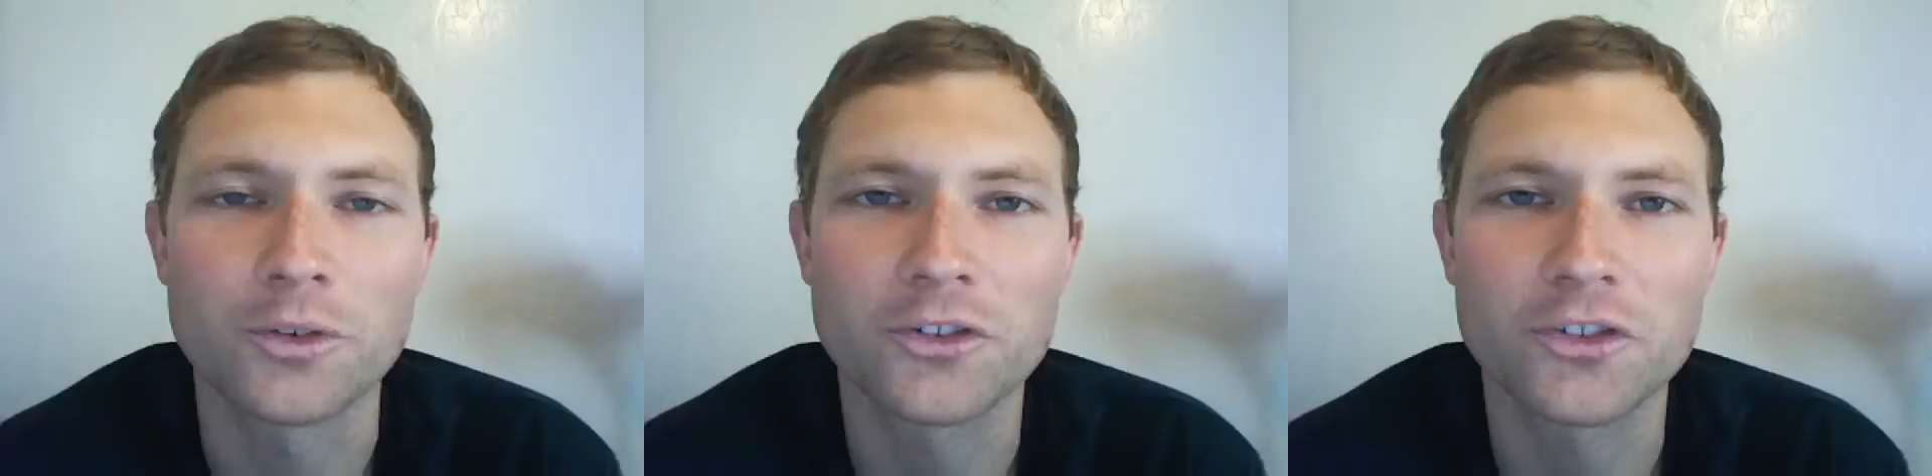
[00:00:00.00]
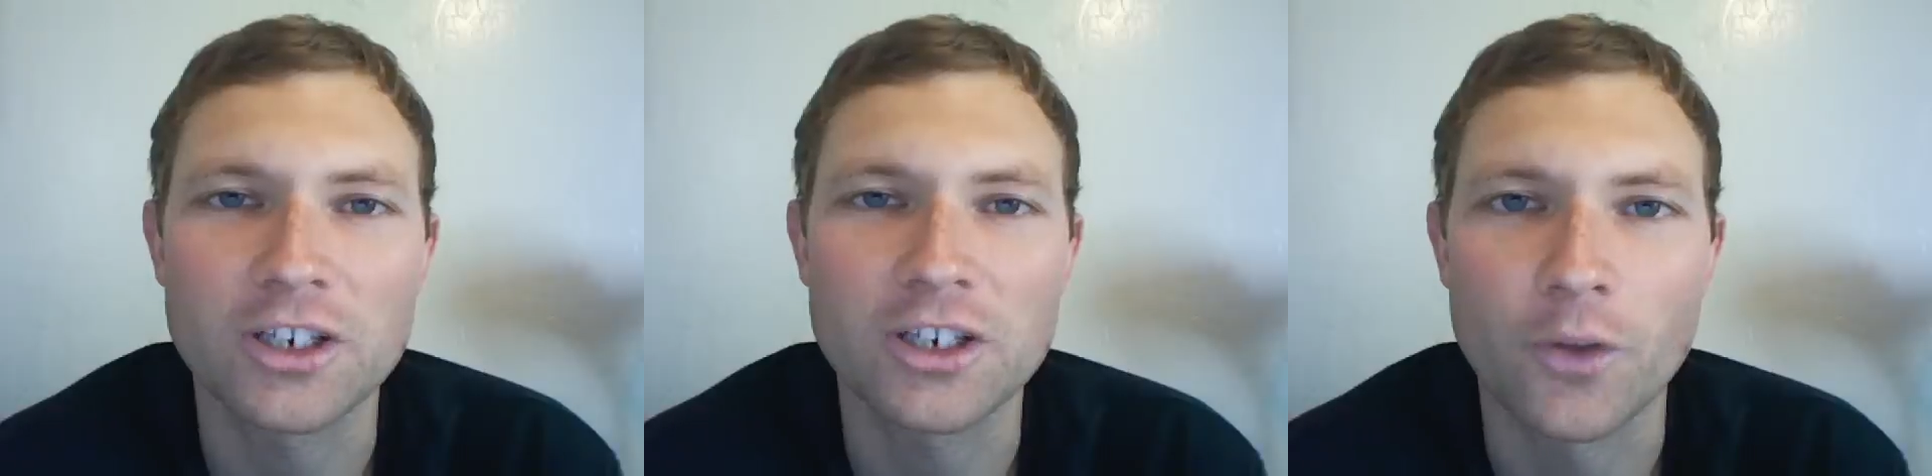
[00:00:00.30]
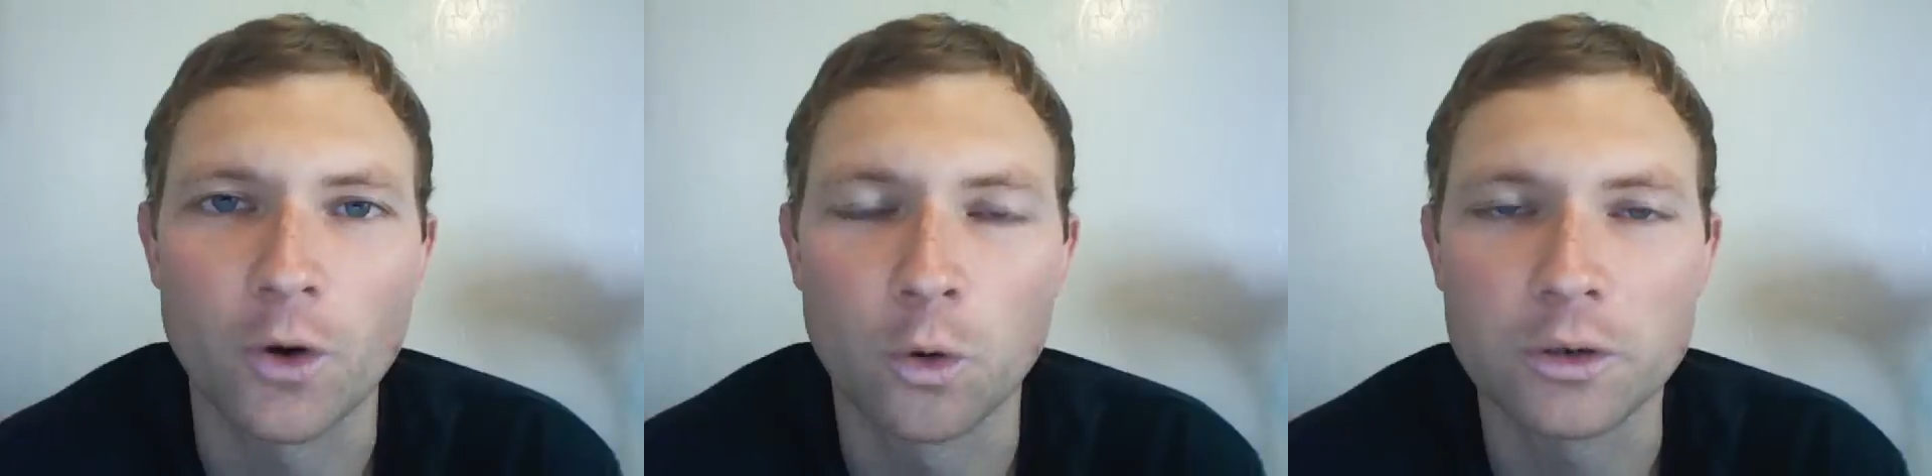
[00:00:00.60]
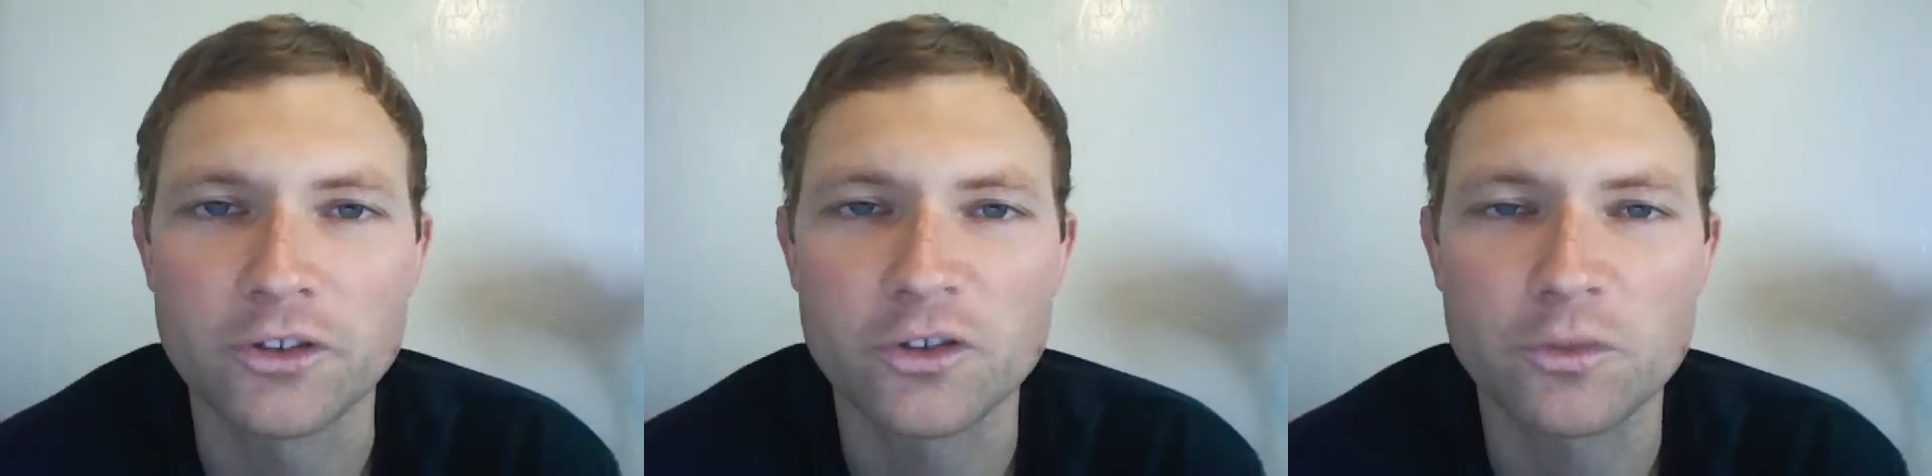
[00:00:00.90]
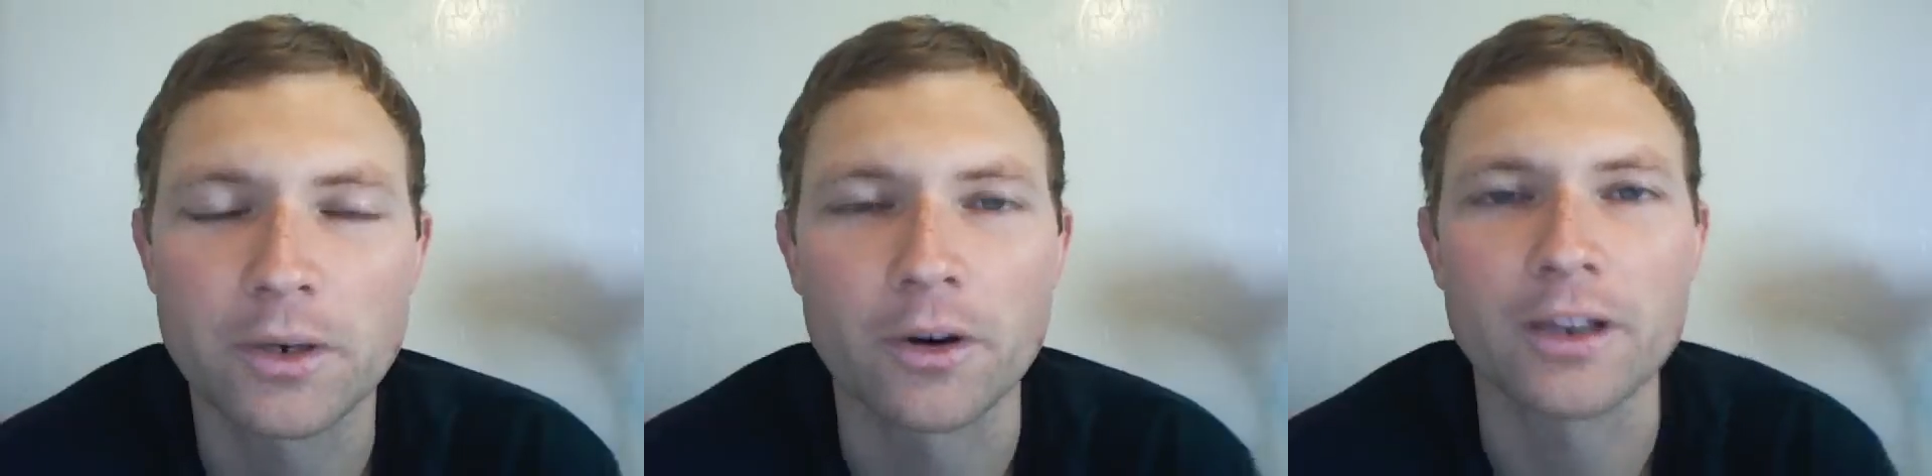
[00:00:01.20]
receive the Holy
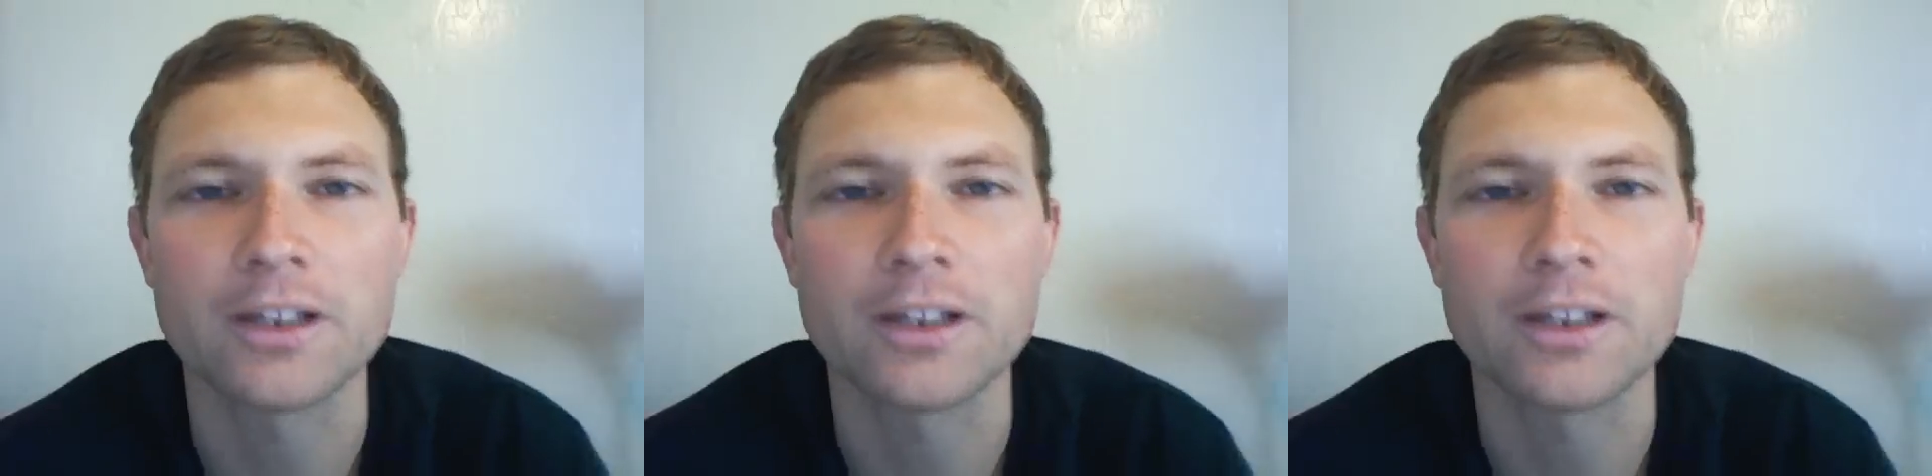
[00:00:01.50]
Spirit.